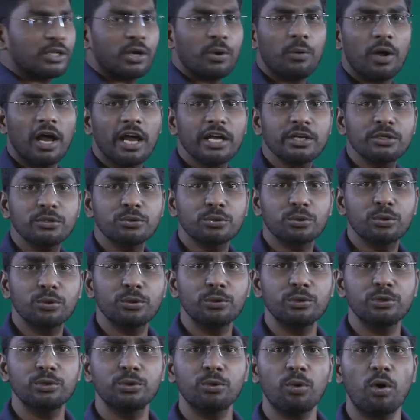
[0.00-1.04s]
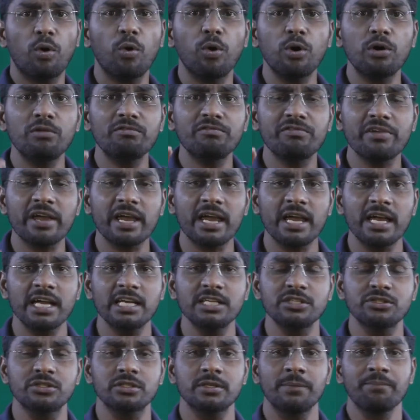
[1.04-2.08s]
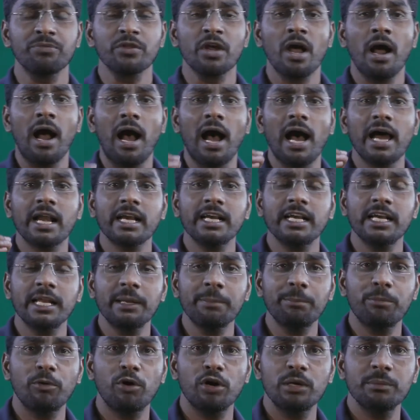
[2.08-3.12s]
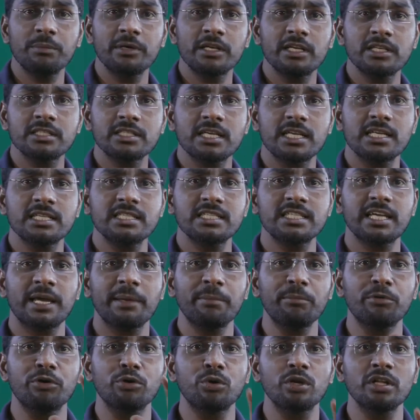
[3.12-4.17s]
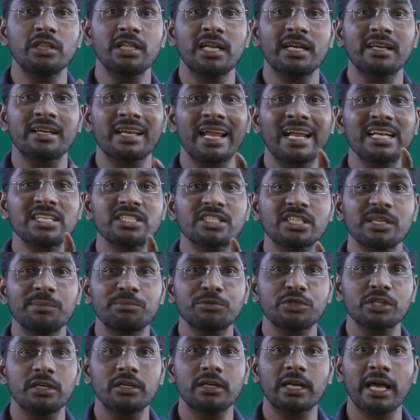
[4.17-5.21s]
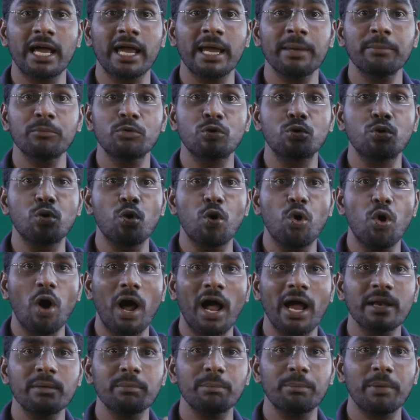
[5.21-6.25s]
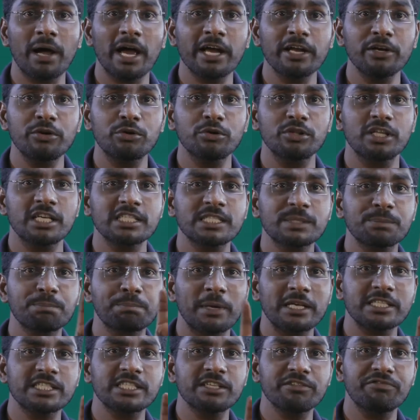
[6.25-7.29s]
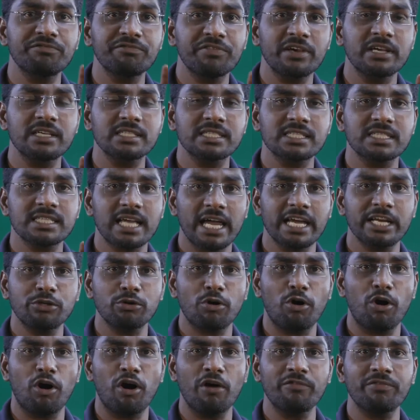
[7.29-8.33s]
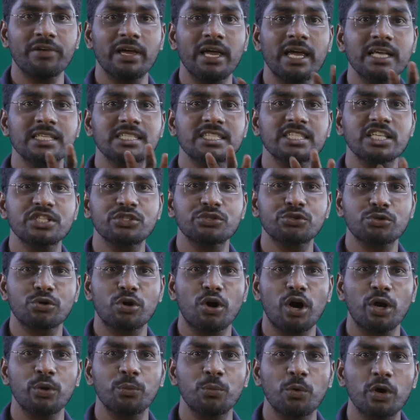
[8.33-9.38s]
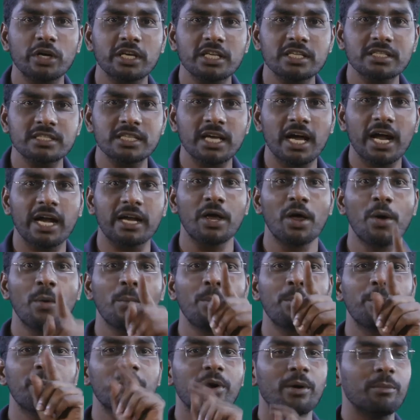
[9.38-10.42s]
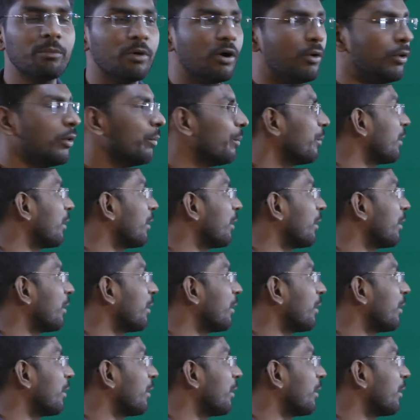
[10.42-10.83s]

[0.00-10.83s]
now I told you always R N A polymerase enzyme during the transcription time go and bind to the specific site of a cistron. What is that? Prom